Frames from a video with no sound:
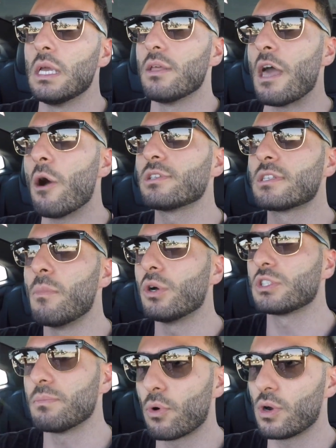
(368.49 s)
That was the
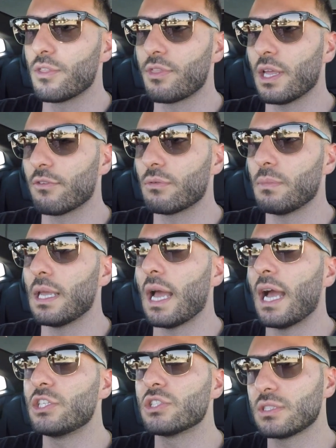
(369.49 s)
most important thing for me.
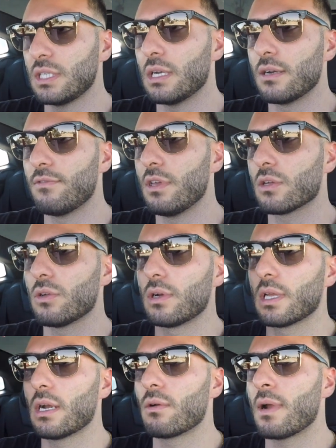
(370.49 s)
I just needed a vehicle to
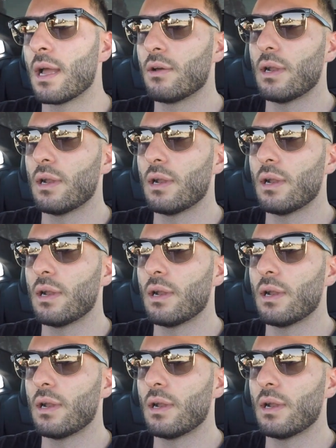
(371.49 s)
get around.